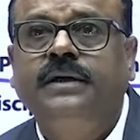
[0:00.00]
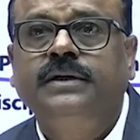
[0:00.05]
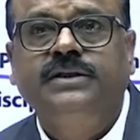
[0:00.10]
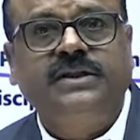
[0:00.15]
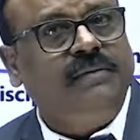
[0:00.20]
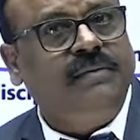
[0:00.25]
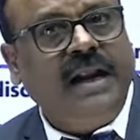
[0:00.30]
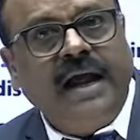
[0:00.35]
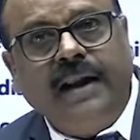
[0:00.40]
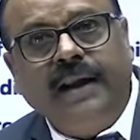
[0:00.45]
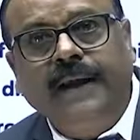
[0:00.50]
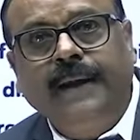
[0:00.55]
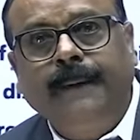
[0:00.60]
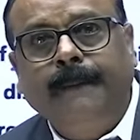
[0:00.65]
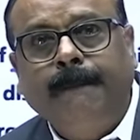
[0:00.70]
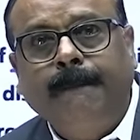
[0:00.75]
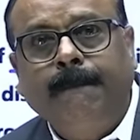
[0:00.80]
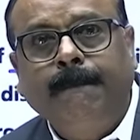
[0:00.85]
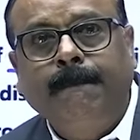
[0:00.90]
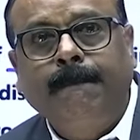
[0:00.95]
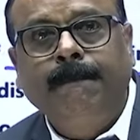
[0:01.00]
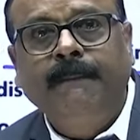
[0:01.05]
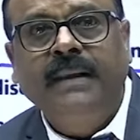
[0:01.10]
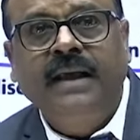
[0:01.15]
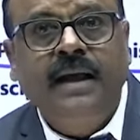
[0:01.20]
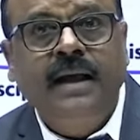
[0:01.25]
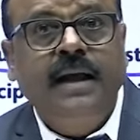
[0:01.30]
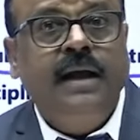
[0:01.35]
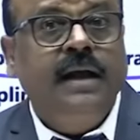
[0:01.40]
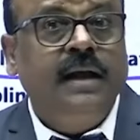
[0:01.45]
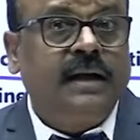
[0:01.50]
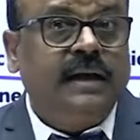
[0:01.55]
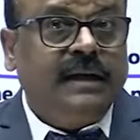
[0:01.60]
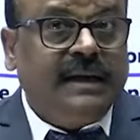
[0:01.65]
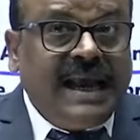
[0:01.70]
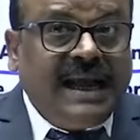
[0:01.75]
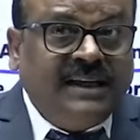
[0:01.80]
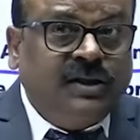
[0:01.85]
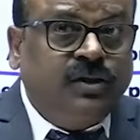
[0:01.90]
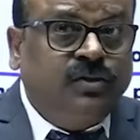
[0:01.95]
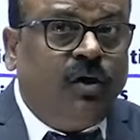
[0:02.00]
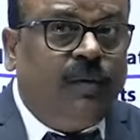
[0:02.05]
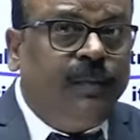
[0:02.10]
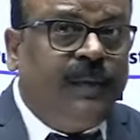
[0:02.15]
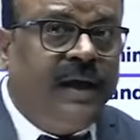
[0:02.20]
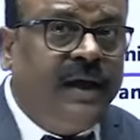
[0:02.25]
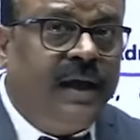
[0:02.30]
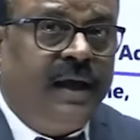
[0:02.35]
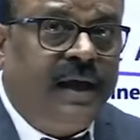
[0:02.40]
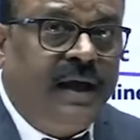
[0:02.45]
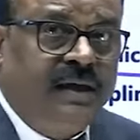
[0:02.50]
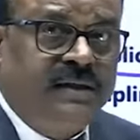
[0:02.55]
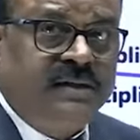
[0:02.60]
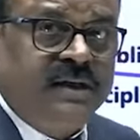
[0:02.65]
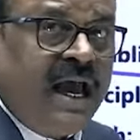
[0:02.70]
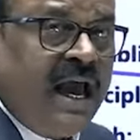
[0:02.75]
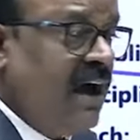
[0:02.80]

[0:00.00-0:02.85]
Similarly, next topic is